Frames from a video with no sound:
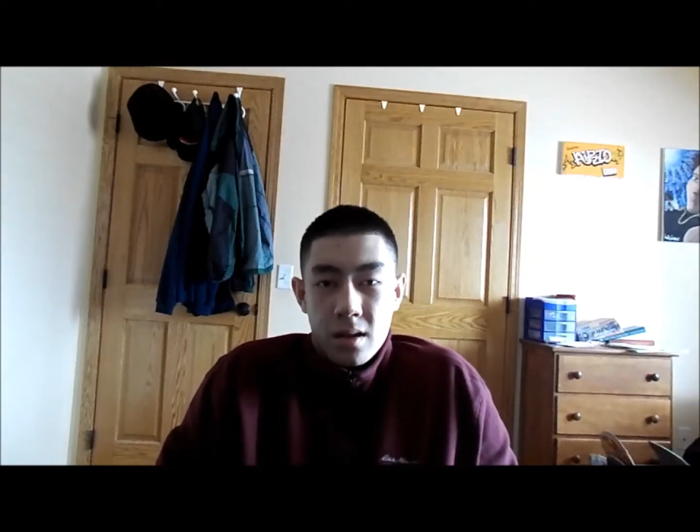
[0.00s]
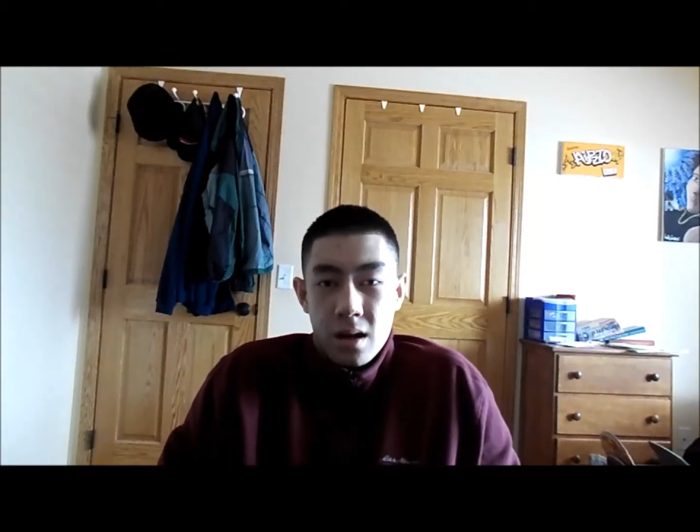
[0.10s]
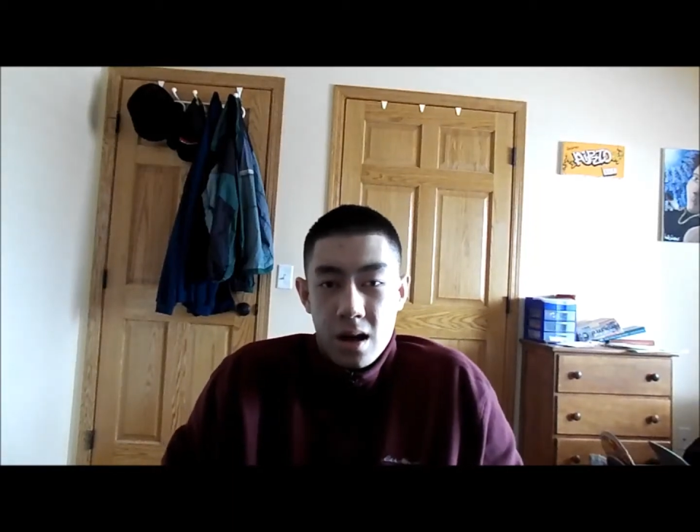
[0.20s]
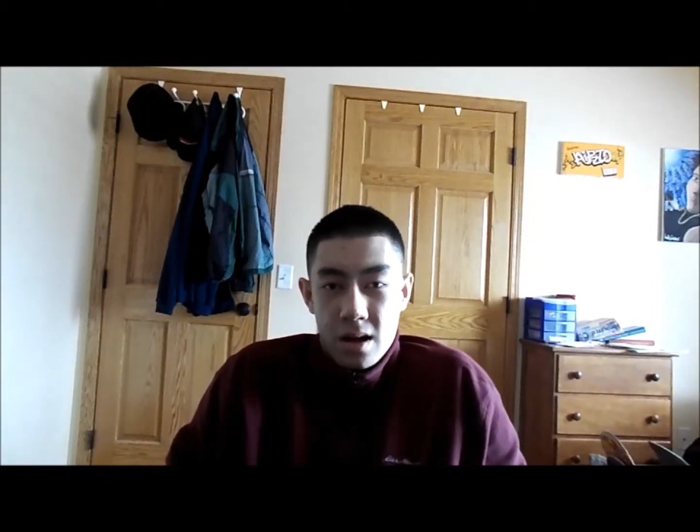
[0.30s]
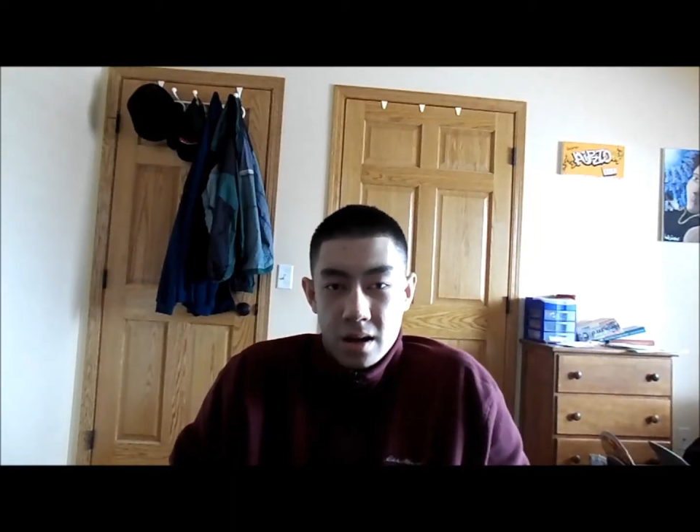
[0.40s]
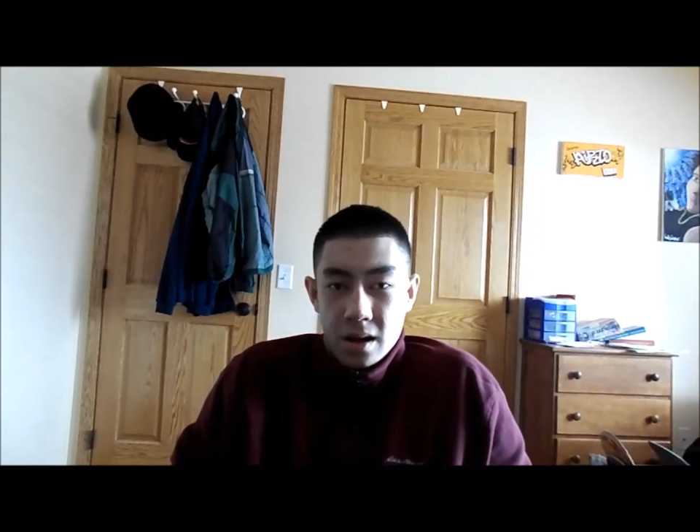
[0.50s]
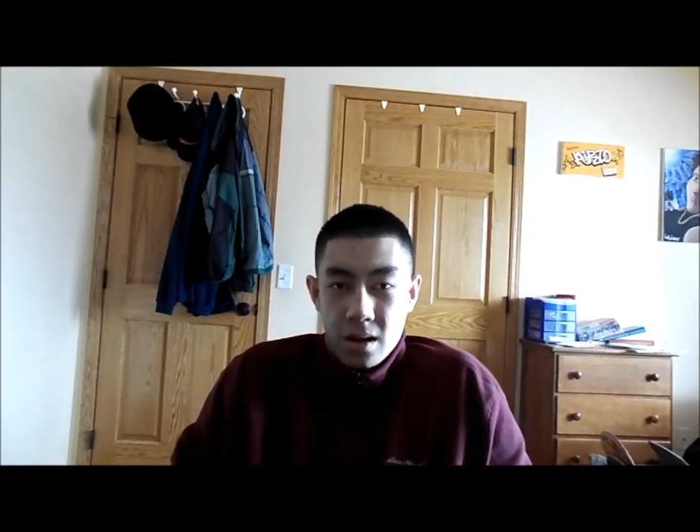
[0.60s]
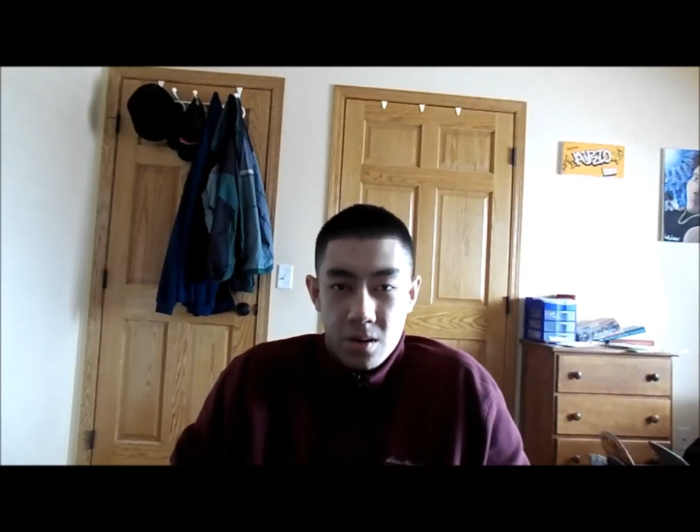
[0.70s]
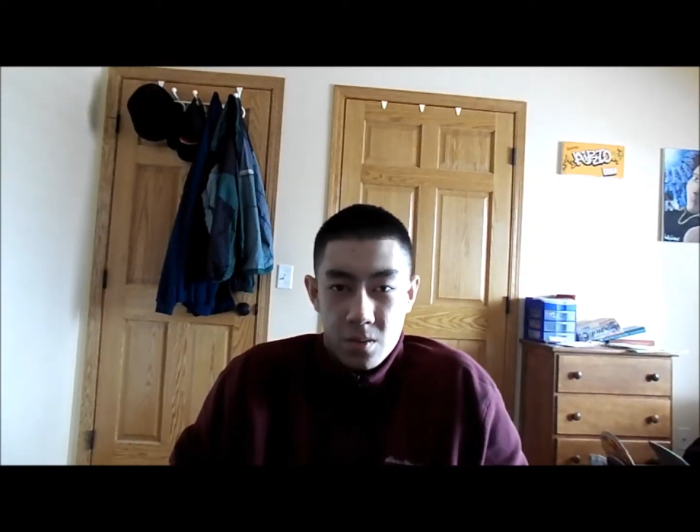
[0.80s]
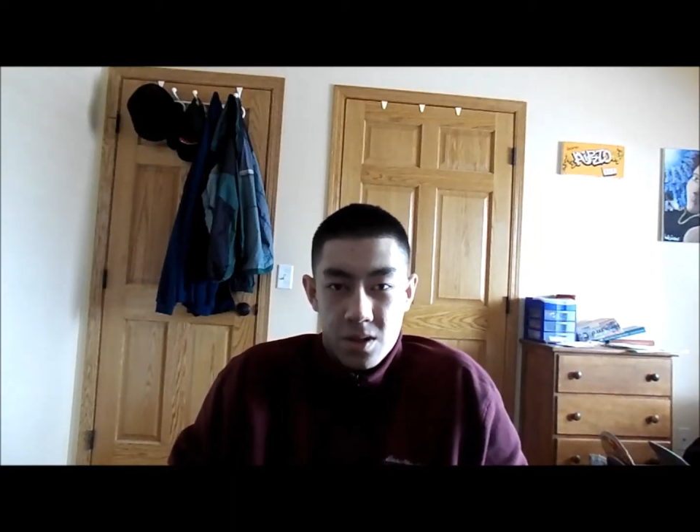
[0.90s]
Hi,
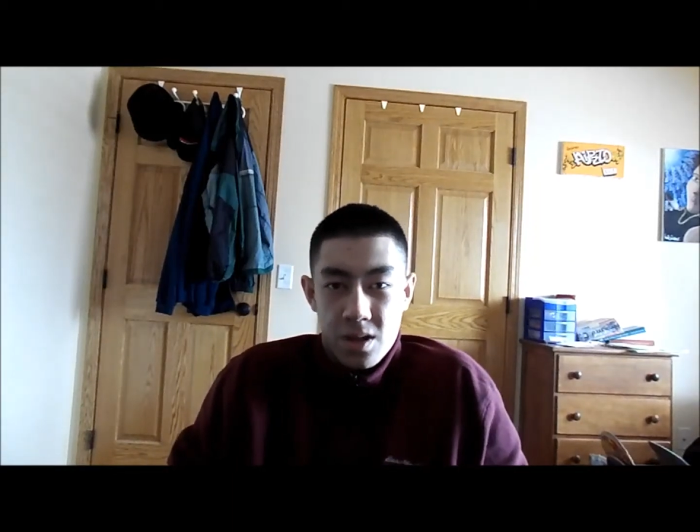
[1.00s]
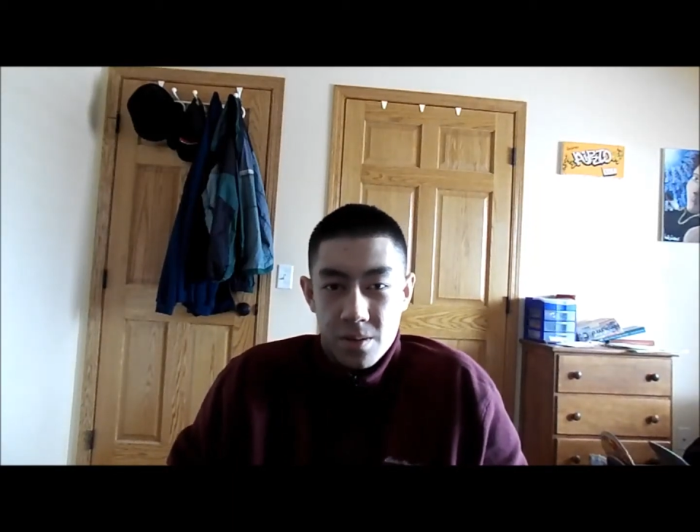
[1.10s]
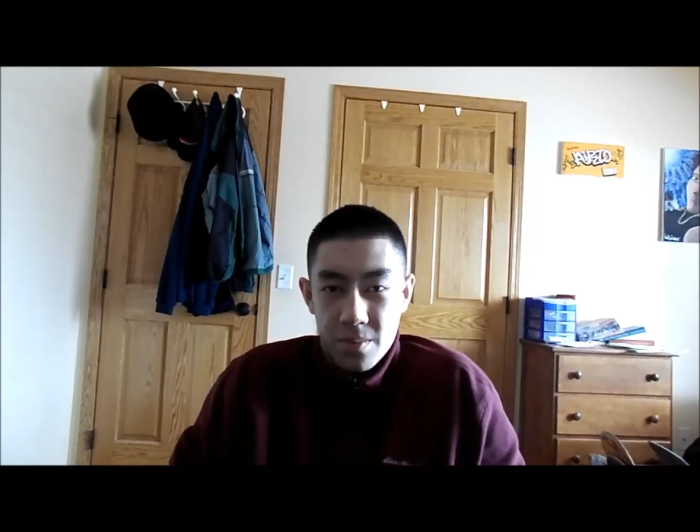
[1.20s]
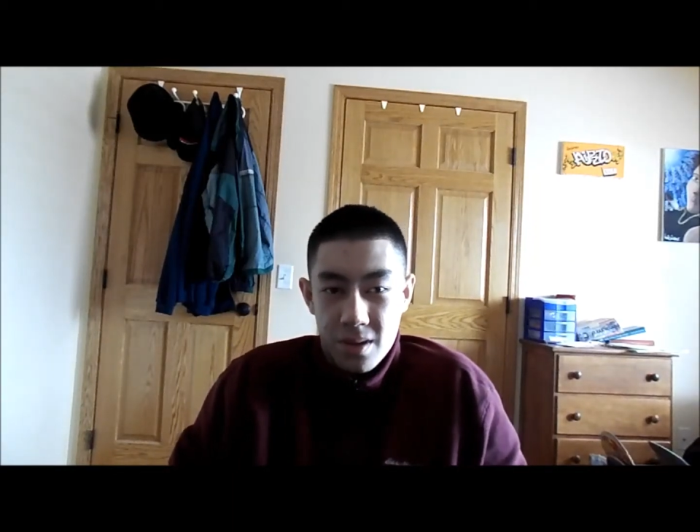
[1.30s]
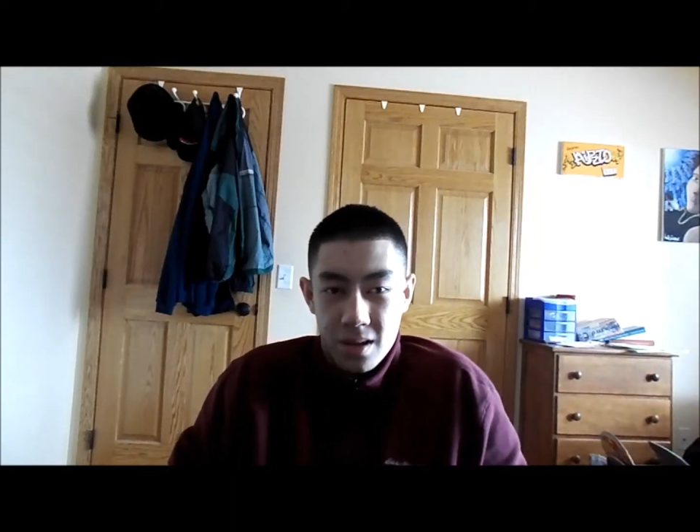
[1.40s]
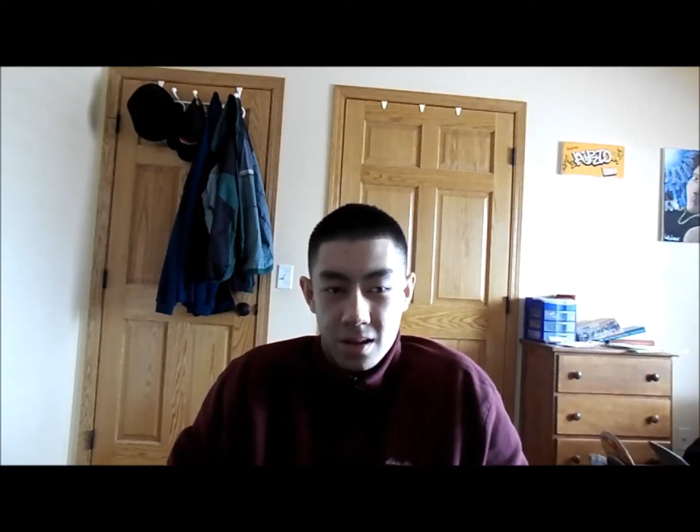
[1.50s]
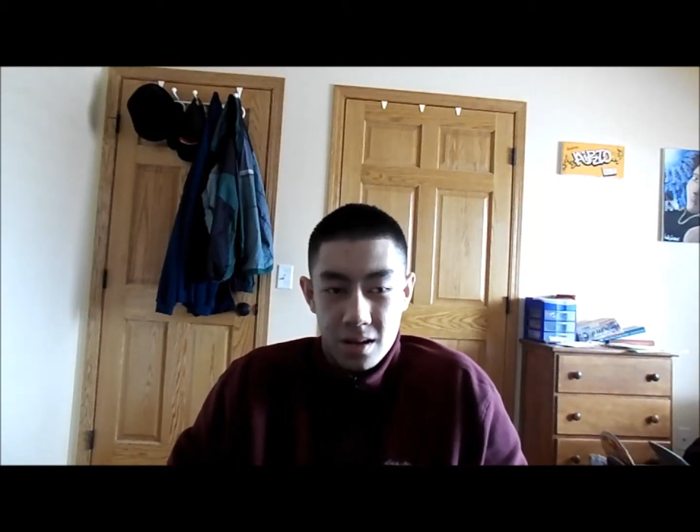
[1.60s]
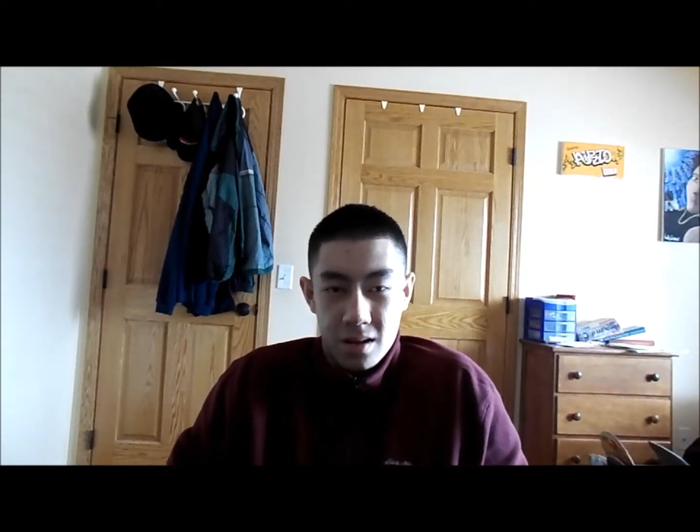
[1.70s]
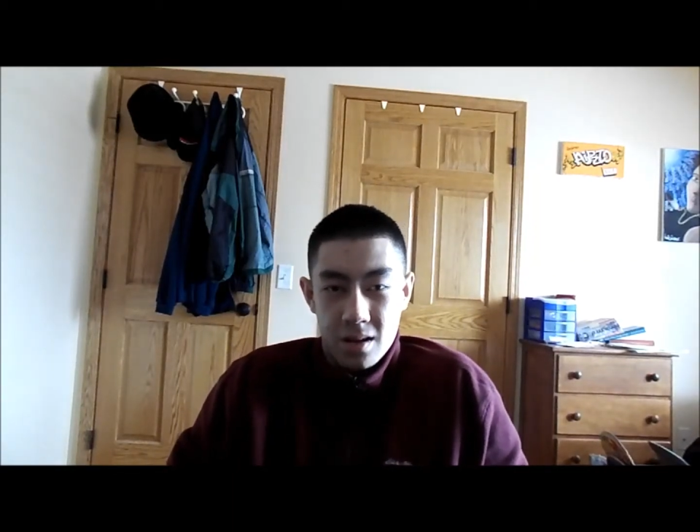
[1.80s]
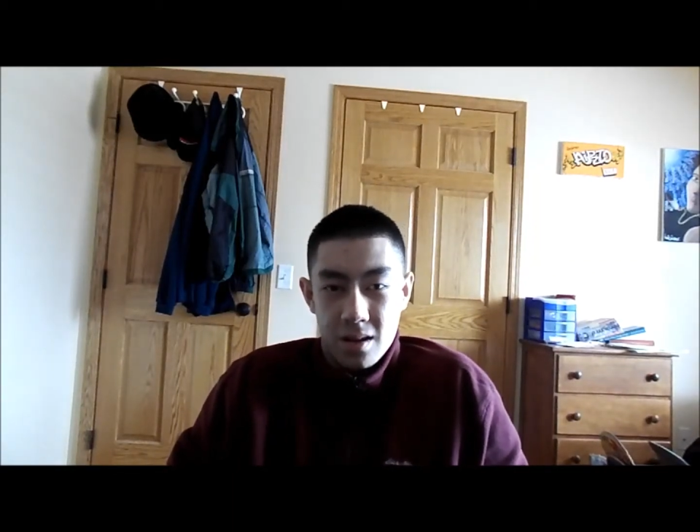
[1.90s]
what's up?
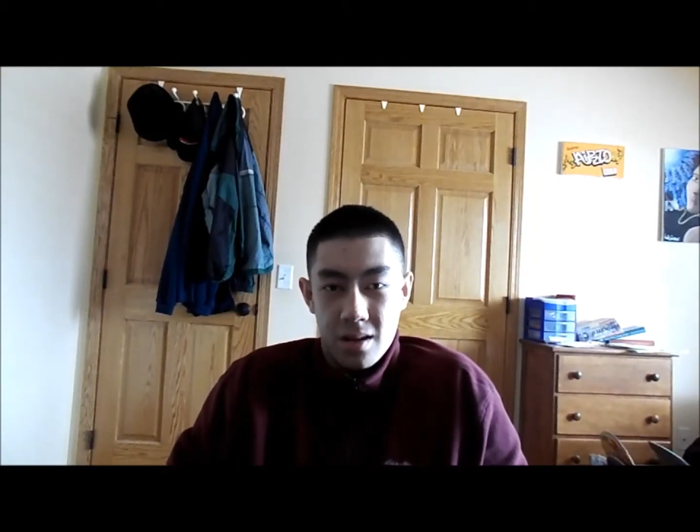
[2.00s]
Uh,